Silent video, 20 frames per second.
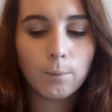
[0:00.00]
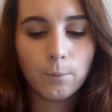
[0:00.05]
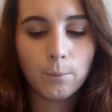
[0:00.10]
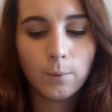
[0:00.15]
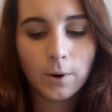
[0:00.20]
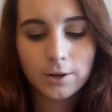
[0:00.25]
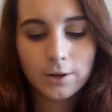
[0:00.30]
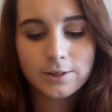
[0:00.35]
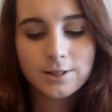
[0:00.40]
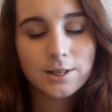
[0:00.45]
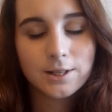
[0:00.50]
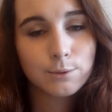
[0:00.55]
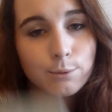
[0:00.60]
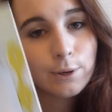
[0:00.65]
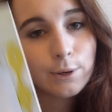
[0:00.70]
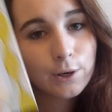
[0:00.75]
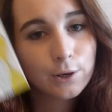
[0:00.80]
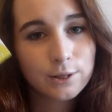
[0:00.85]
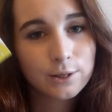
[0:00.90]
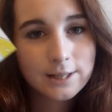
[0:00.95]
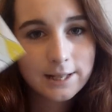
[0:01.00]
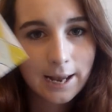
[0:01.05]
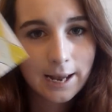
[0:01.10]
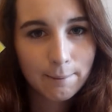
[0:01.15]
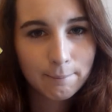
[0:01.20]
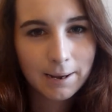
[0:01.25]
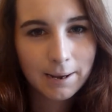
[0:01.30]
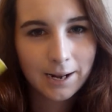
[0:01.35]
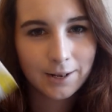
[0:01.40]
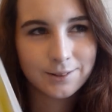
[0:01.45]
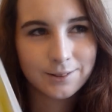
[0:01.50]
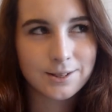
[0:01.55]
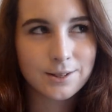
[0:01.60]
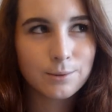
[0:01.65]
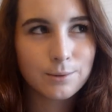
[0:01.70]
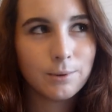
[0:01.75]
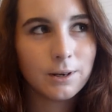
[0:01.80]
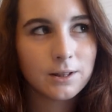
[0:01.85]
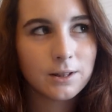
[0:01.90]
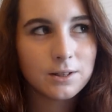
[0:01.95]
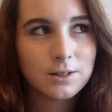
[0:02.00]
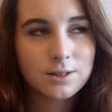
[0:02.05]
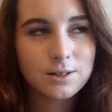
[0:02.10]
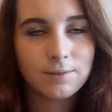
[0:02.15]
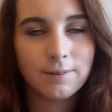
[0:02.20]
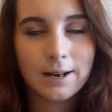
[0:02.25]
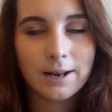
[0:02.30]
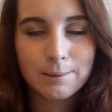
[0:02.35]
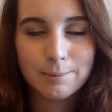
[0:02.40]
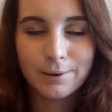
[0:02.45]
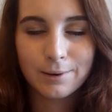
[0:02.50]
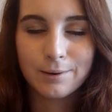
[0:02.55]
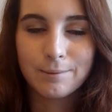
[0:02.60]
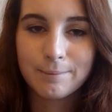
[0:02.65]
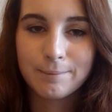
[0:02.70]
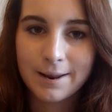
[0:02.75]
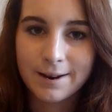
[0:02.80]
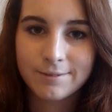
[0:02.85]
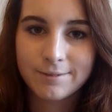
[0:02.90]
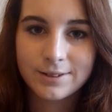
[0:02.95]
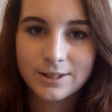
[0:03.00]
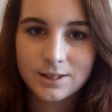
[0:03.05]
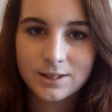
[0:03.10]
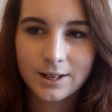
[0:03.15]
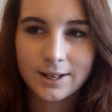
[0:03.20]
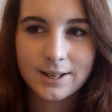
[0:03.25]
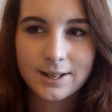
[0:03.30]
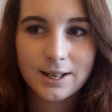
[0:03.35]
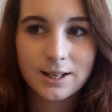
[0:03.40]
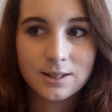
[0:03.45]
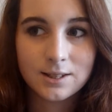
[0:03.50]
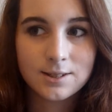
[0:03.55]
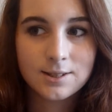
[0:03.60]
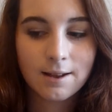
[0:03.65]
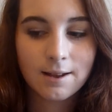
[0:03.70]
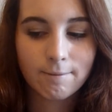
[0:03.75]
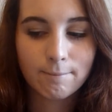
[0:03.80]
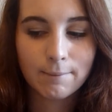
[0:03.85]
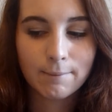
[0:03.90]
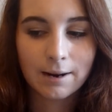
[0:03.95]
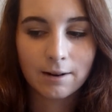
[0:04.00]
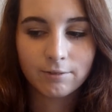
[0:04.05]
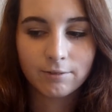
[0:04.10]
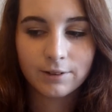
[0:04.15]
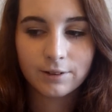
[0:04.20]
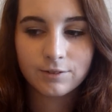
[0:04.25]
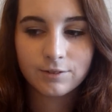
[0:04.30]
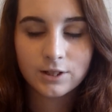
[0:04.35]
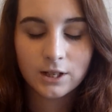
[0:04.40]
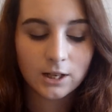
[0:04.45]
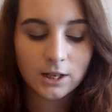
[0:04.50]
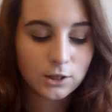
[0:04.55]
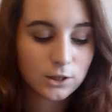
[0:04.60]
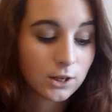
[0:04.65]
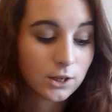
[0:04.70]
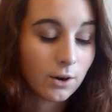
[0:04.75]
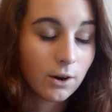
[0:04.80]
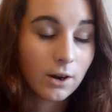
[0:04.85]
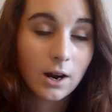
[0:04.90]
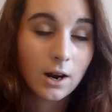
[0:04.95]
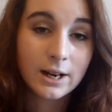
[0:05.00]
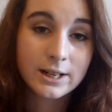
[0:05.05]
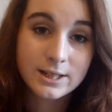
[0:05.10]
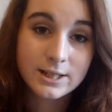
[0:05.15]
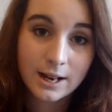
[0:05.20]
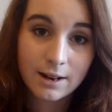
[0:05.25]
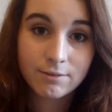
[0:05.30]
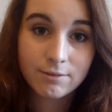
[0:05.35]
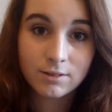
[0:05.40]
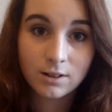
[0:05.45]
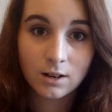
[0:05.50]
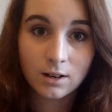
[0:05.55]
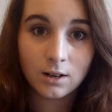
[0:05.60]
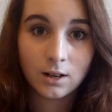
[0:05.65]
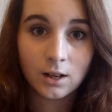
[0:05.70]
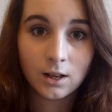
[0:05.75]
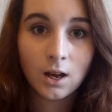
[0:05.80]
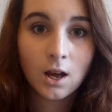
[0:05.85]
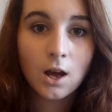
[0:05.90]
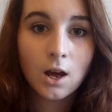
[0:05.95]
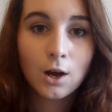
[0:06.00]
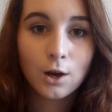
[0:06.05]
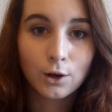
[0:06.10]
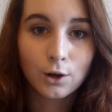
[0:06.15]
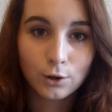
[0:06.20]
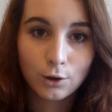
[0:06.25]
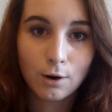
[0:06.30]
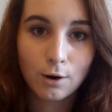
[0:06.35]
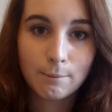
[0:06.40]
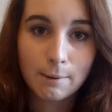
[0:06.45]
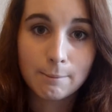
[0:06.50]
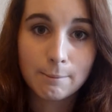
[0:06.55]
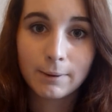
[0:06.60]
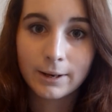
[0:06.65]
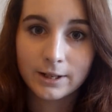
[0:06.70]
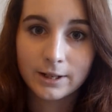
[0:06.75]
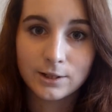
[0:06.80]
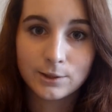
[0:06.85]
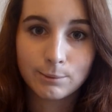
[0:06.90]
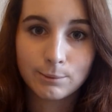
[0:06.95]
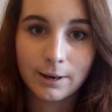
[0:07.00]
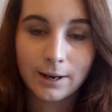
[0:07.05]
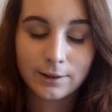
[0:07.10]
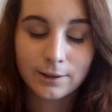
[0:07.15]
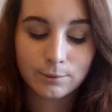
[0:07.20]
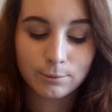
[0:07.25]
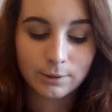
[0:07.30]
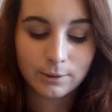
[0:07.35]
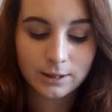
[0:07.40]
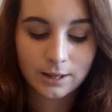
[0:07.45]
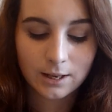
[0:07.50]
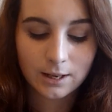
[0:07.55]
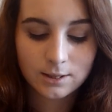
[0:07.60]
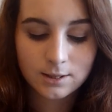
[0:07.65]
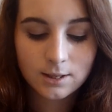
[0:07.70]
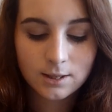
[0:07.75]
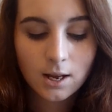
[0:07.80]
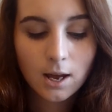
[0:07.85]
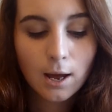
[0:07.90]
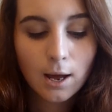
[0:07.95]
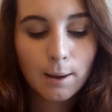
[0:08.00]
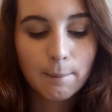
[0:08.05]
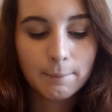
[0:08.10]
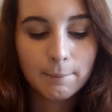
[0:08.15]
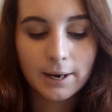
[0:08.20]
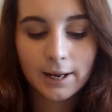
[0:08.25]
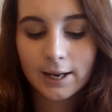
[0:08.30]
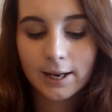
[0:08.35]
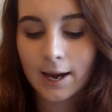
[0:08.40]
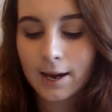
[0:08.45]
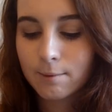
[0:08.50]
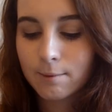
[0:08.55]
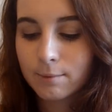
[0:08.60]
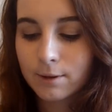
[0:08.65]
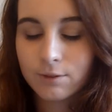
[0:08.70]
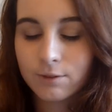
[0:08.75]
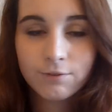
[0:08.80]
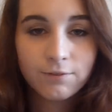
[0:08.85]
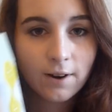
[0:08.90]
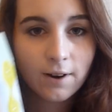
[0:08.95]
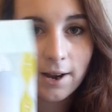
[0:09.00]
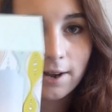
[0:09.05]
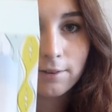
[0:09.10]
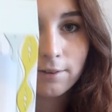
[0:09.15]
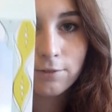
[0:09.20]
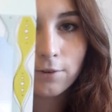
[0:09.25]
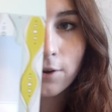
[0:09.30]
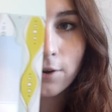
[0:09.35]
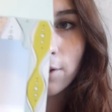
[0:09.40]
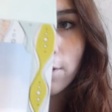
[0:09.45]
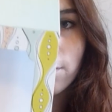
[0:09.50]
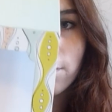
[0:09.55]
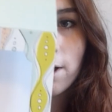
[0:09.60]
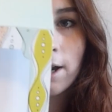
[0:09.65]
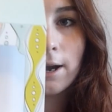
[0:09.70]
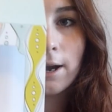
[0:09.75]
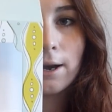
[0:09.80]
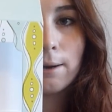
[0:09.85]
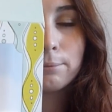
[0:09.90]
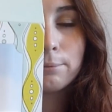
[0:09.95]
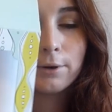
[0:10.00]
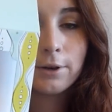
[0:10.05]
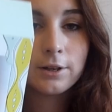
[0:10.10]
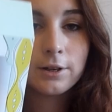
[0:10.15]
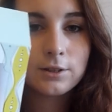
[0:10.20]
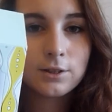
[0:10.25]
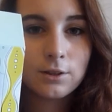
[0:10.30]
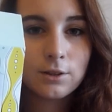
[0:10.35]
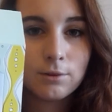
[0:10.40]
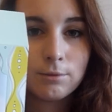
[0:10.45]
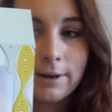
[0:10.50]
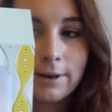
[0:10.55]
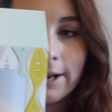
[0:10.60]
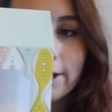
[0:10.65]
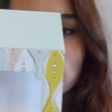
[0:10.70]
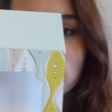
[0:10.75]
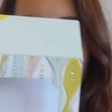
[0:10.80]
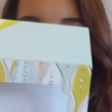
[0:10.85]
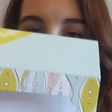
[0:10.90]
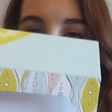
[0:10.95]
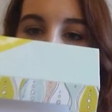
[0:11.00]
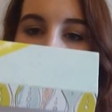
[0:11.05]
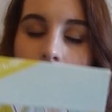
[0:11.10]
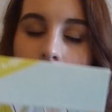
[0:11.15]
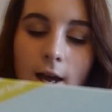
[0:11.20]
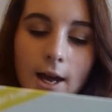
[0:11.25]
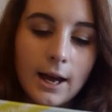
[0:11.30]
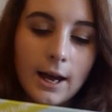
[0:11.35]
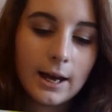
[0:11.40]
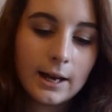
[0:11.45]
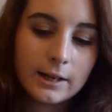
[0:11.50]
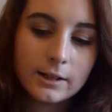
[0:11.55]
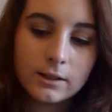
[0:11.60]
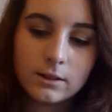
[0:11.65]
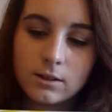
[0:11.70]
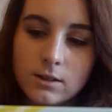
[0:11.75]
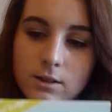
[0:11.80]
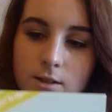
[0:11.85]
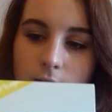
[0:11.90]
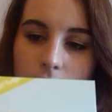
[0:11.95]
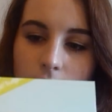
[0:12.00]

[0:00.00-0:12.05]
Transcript: Whilst this one costs £10, the one that's available on Benefit site is £7.50, so I definitely got my money's worth with this. But it came with 5 products of the range, and